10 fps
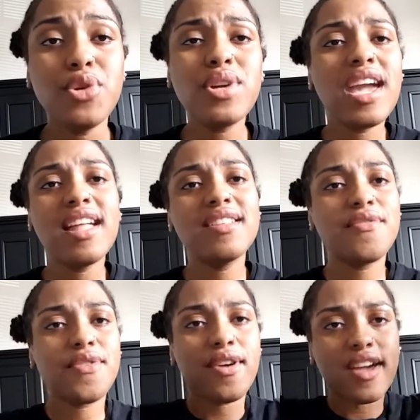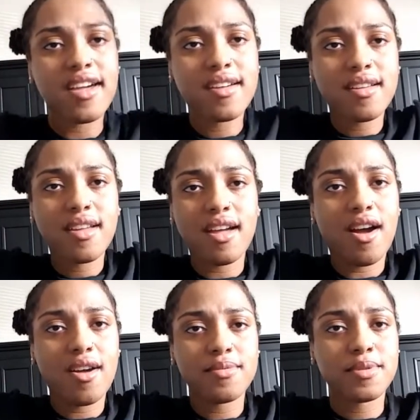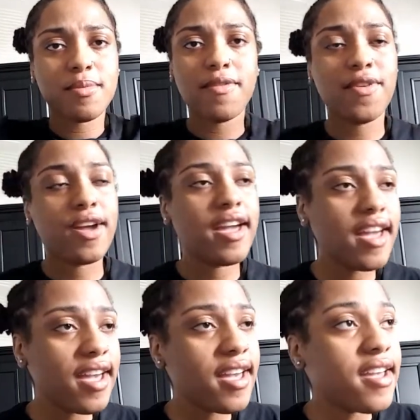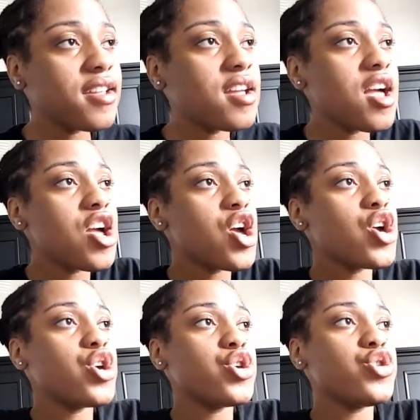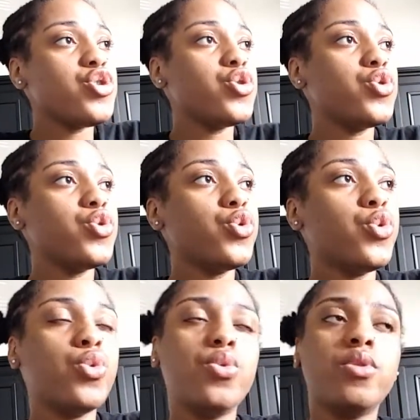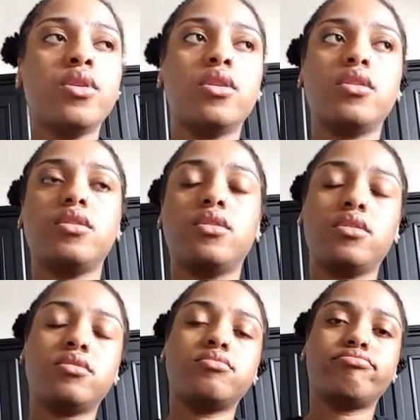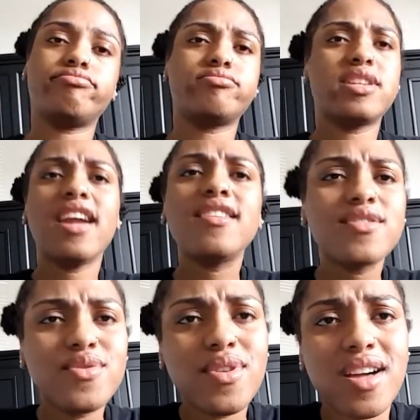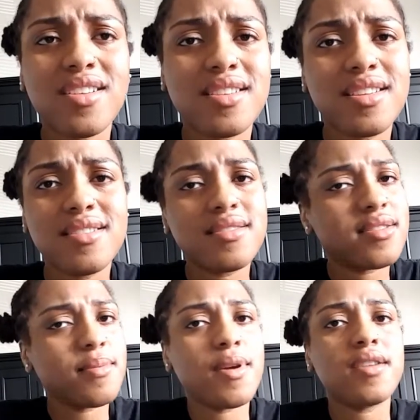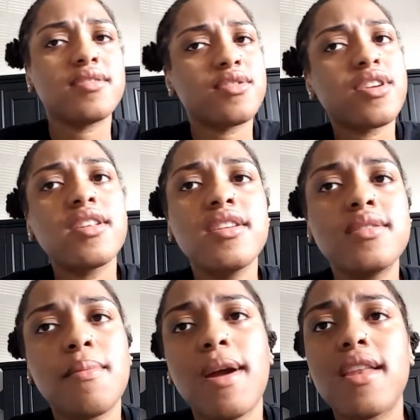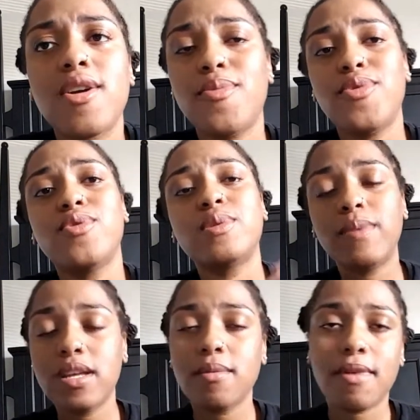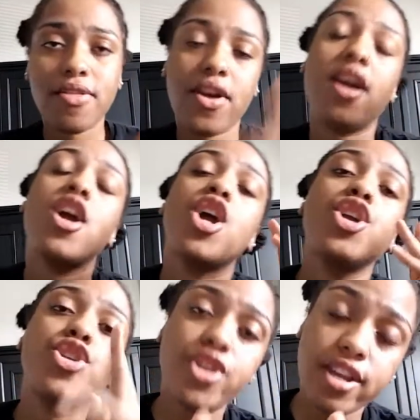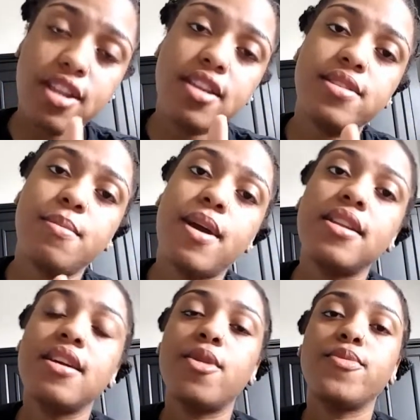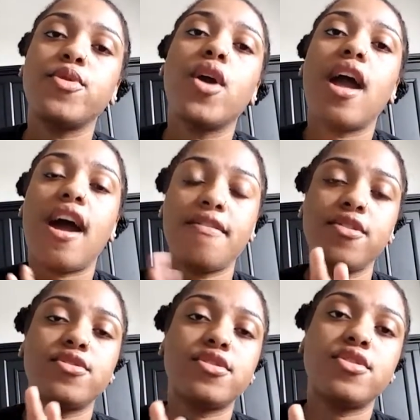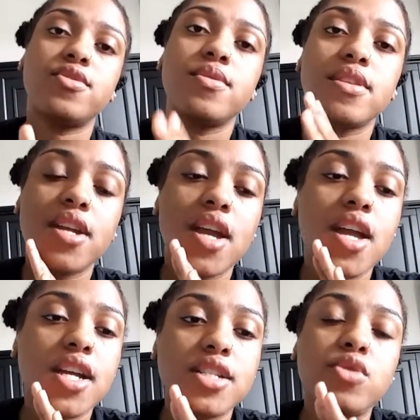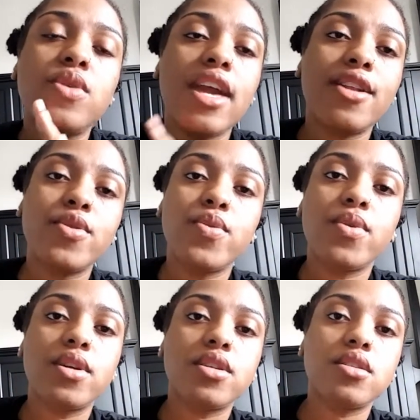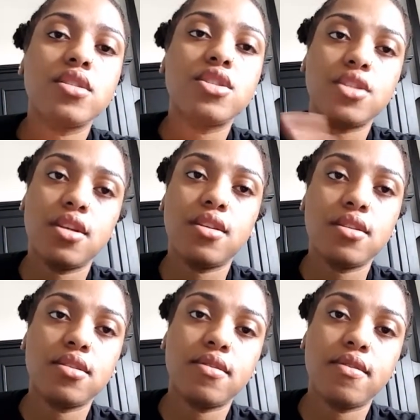you can't lift your arms above your head. You can't do a lot of things, to be honest. You're gonna need somebody to help you. Speaking about that, you're gonna need somebody to help you after surgery, because you can't do shit.